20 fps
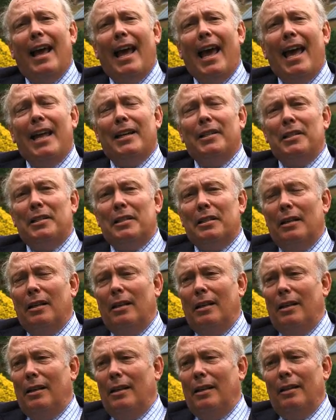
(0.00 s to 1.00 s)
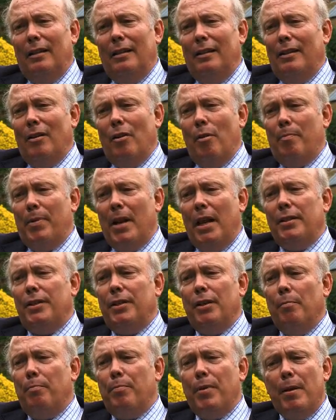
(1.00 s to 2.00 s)
And there are
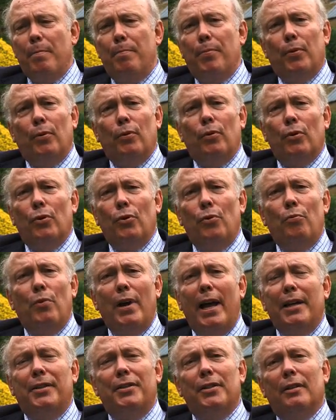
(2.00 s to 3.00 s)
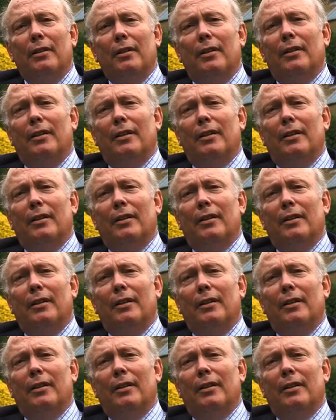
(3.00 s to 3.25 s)
plenty of people who read